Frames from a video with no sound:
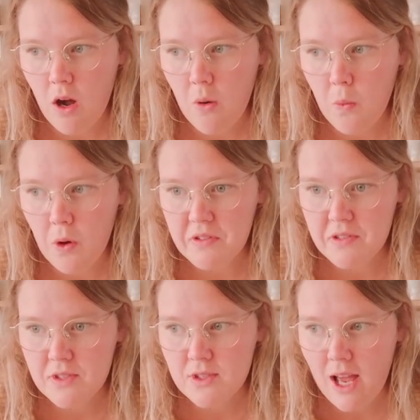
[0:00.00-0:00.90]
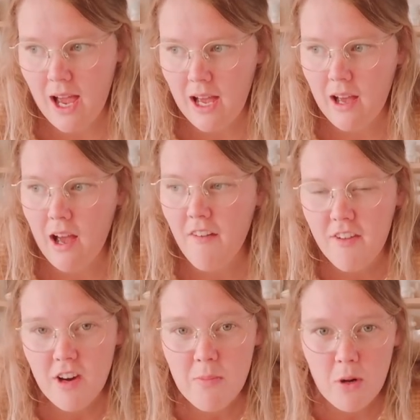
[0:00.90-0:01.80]
was a
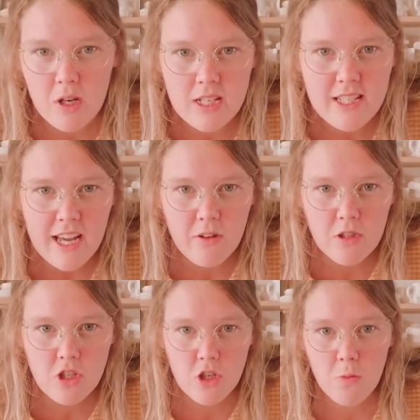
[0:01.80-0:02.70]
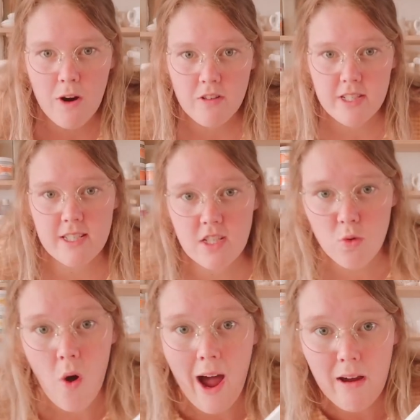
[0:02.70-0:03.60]
very modern take on the shoe, whereas this is
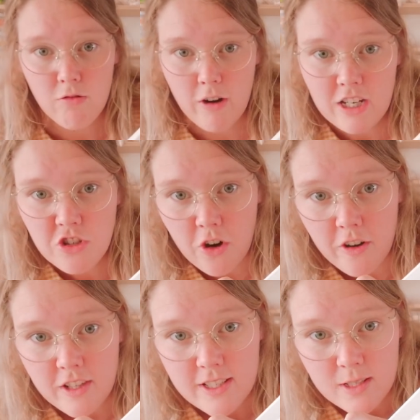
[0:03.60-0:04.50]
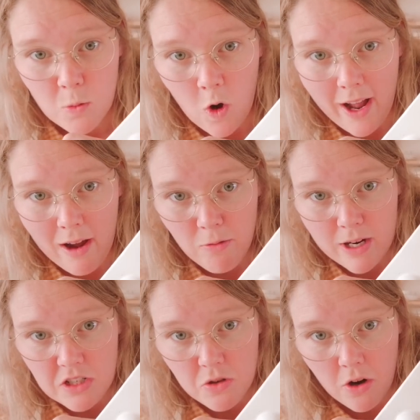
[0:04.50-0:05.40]
quite retro. This is quite a
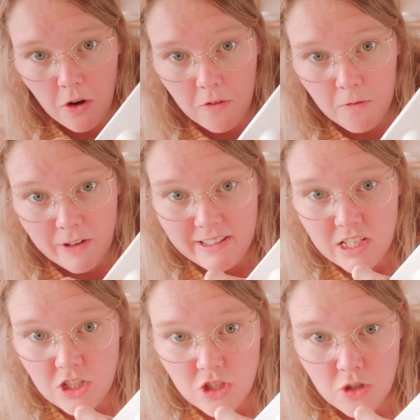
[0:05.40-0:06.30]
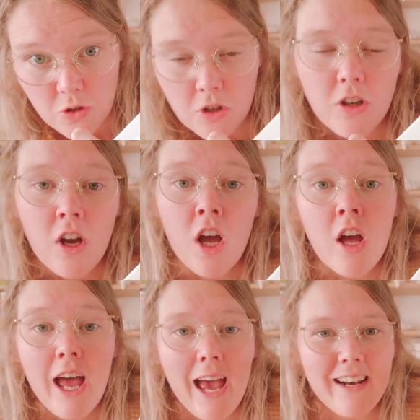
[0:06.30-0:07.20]
retro vintage shoe,
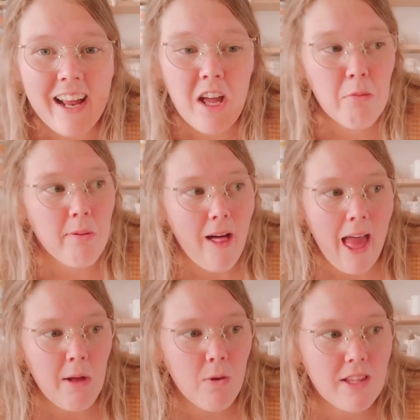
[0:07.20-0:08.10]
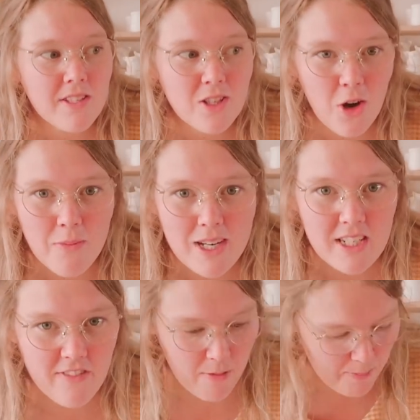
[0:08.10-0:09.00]
and I can play with so many
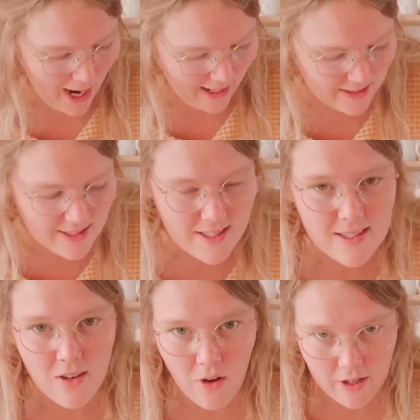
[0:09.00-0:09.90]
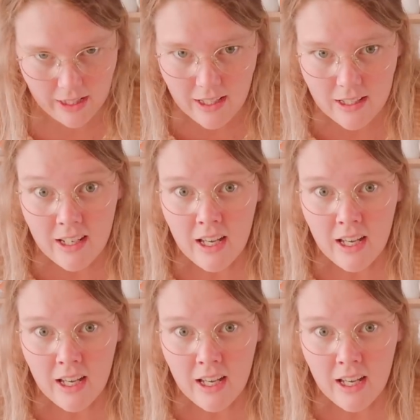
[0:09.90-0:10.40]
different patterns on it